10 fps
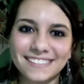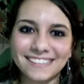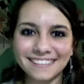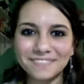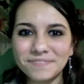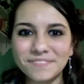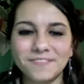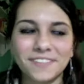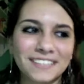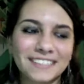and I
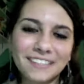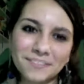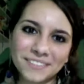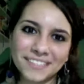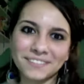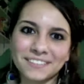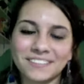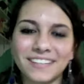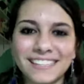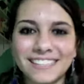fucked it up because I was in a
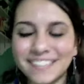rush."